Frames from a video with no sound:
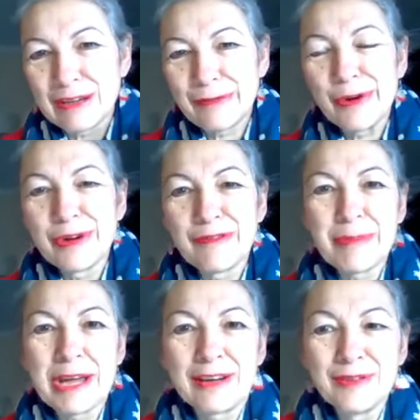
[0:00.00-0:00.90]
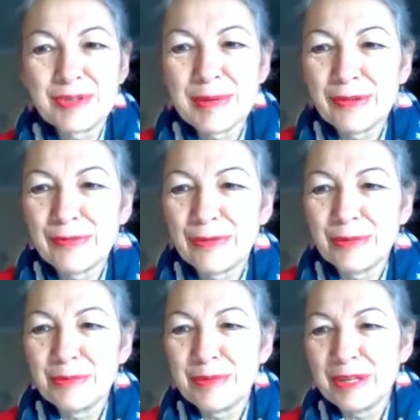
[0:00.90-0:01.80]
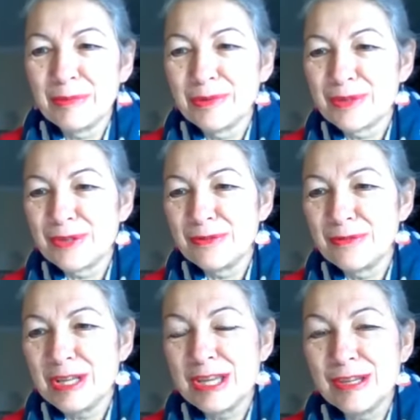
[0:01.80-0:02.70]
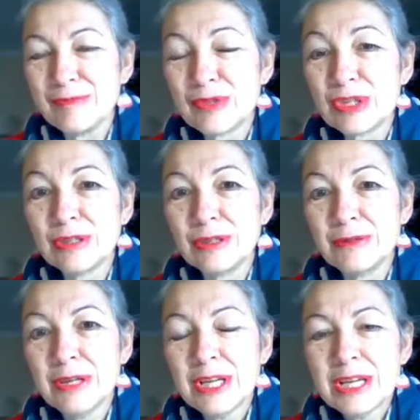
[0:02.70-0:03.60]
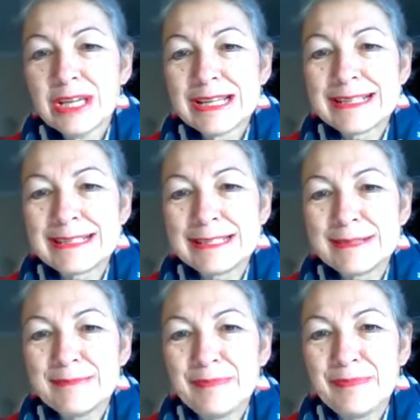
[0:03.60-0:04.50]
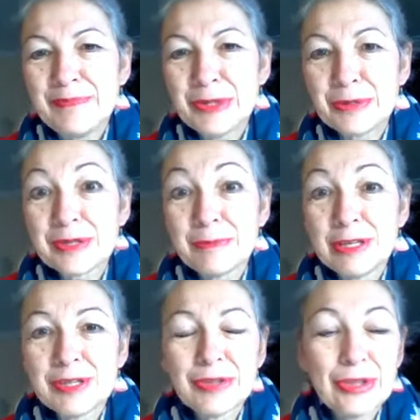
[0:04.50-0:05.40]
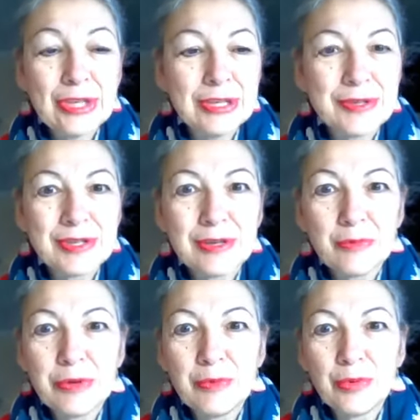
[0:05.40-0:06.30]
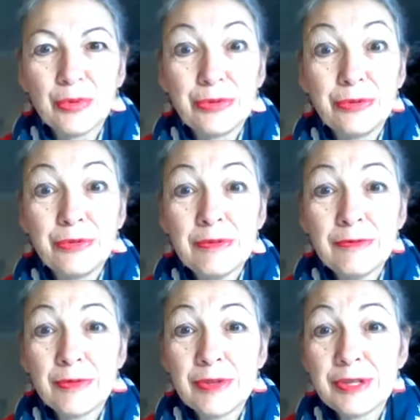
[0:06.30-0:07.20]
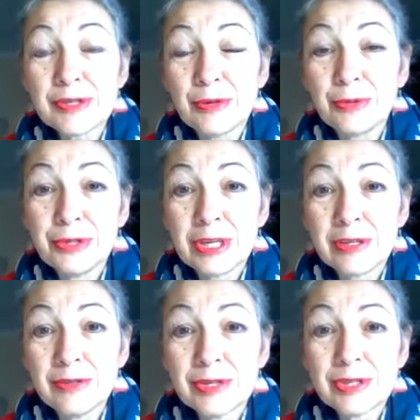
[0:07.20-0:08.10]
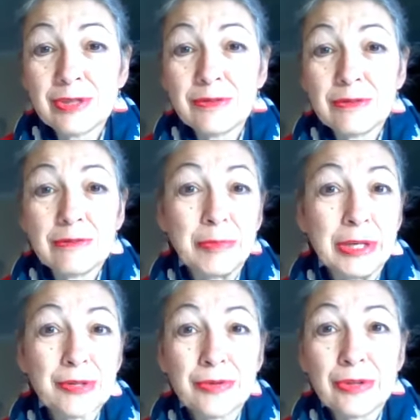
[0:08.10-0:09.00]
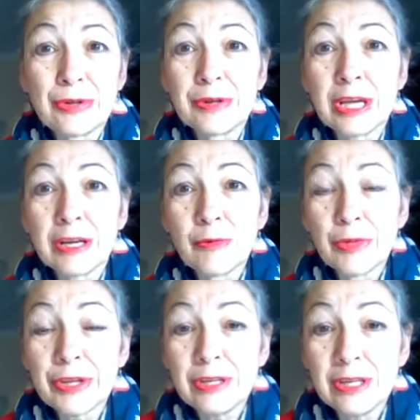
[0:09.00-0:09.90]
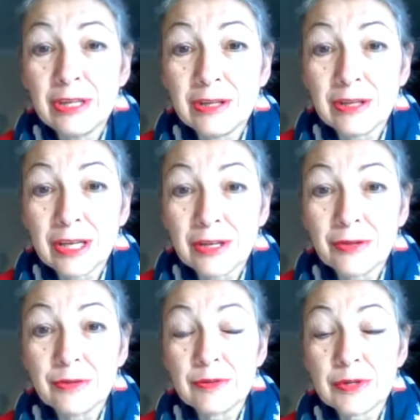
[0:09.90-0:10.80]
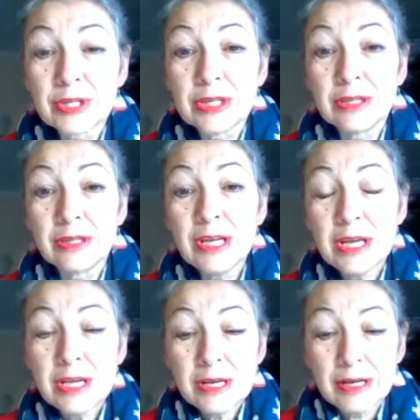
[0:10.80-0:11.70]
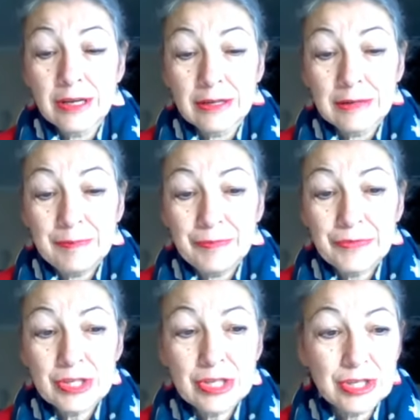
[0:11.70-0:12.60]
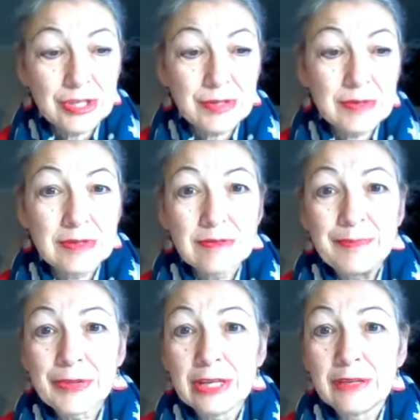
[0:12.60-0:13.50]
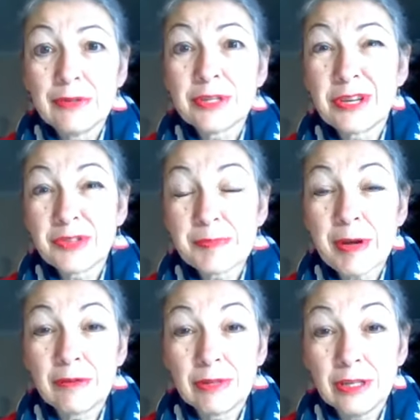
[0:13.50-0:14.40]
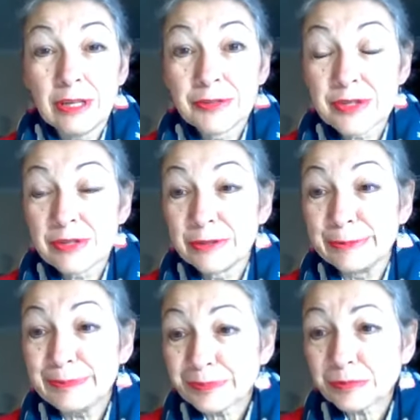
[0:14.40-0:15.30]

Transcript: far enough back in his mouth for him to be able to eat. So, it's amazing the things that we will do for these old kids to make sure that they're getting what they need and getting their nutrition in. She's just kind of in a tough spot right now. So,